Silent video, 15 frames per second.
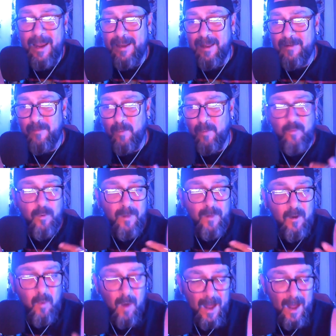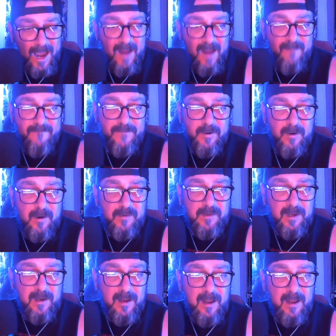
just was really quiet at first, and